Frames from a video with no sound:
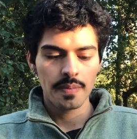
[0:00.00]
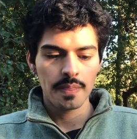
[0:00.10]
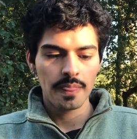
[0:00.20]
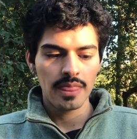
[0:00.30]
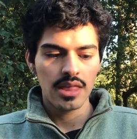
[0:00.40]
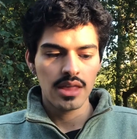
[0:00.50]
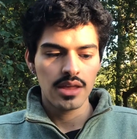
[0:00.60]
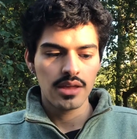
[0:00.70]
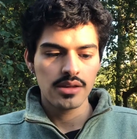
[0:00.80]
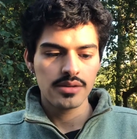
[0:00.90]

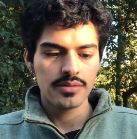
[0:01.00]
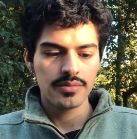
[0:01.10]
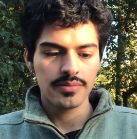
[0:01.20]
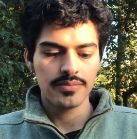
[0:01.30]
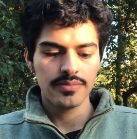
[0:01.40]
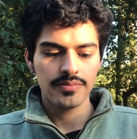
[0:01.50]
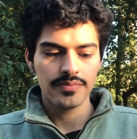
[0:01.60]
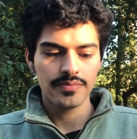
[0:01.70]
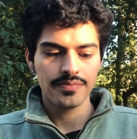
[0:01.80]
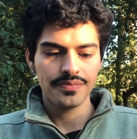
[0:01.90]
Nobody speaks.